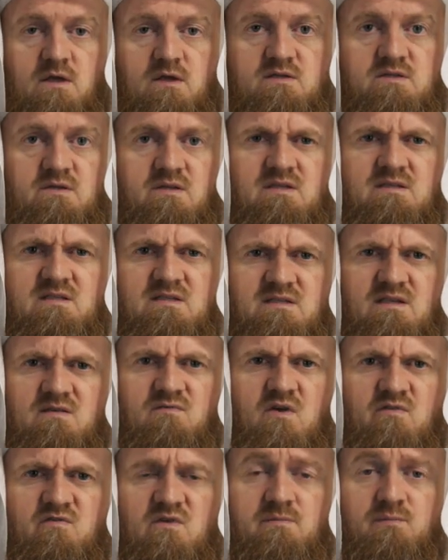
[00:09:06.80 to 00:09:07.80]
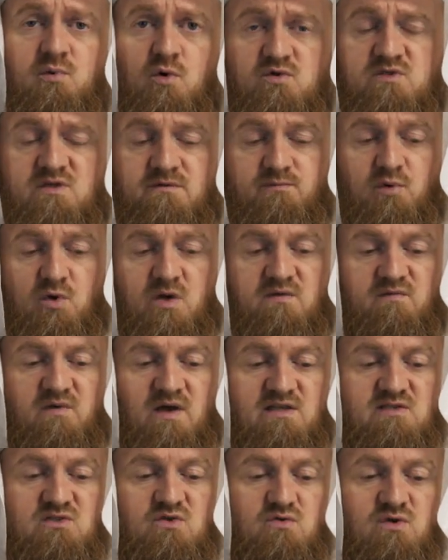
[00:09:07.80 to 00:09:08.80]
So this is a very important point for
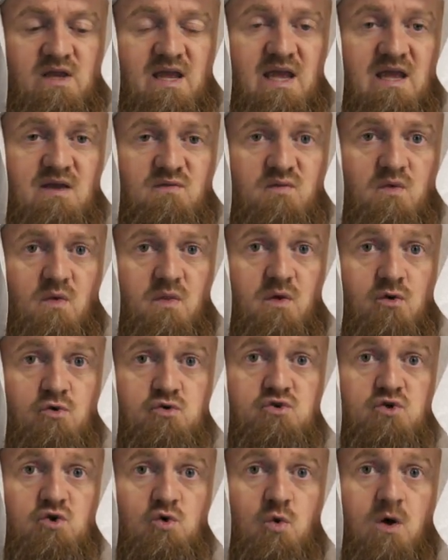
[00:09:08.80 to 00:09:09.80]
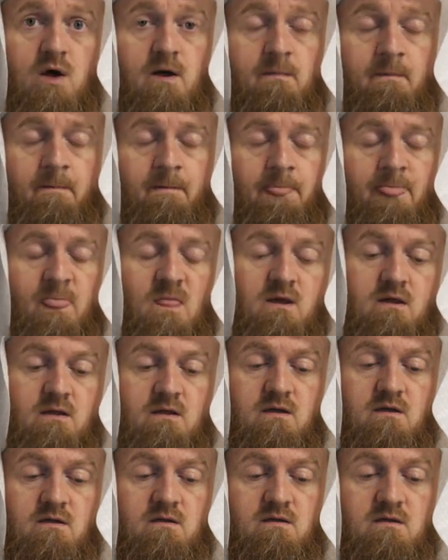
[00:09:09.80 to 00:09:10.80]
us to care for those who are
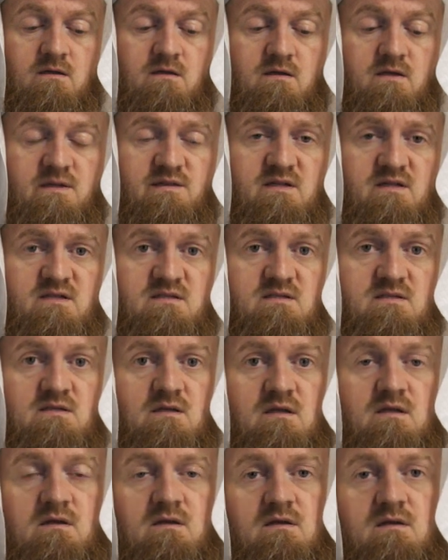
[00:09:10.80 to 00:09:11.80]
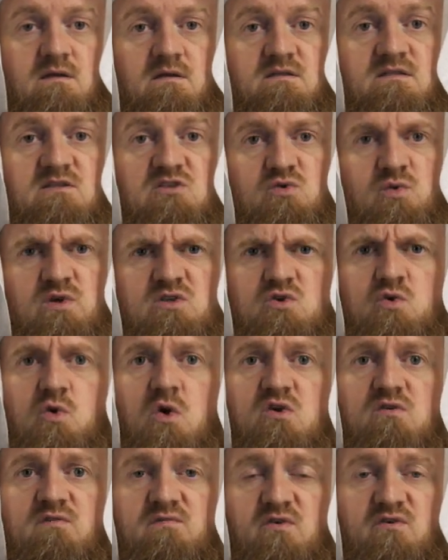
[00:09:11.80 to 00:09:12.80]
in this situation, who
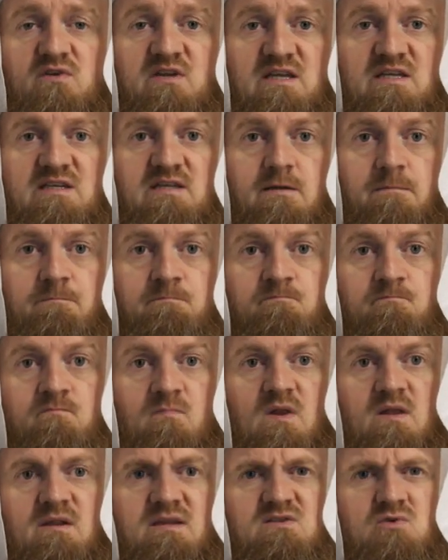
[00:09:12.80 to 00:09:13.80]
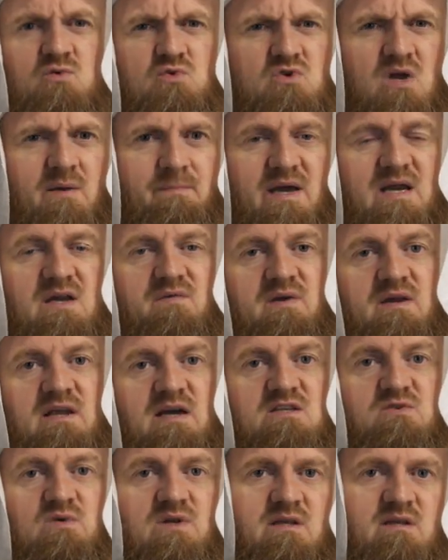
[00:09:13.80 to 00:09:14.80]
are very needy. There's also a benefit
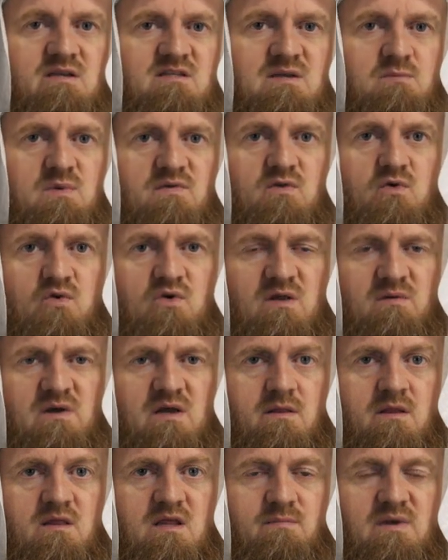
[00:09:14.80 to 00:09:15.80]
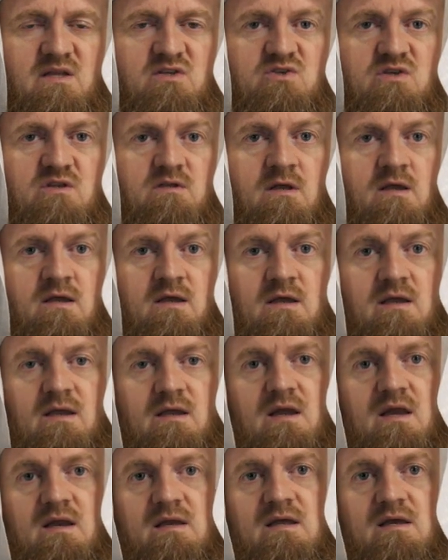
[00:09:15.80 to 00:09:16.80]
actually that some of the ulama that they mention,
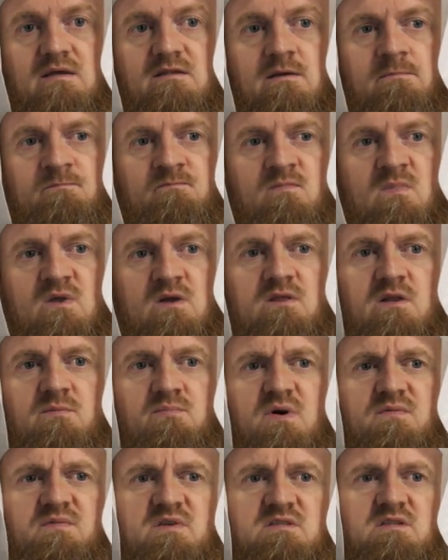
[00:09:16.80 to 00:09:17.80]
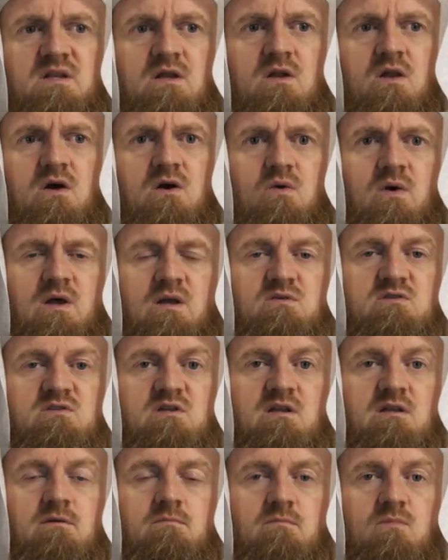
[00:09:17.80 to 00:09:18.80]
in that the Prophet sallallahu alaihi
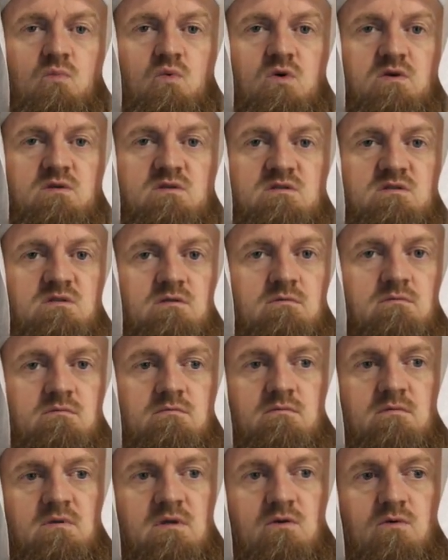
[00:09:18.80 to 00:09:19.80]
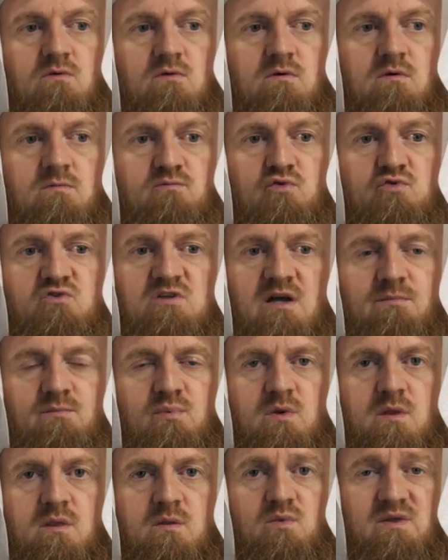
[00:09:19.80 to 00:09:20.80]
wasallam was, you know, brought up
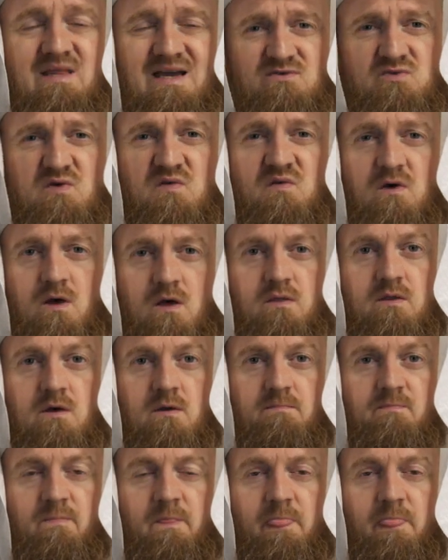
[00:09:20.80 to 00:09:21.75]
without a father.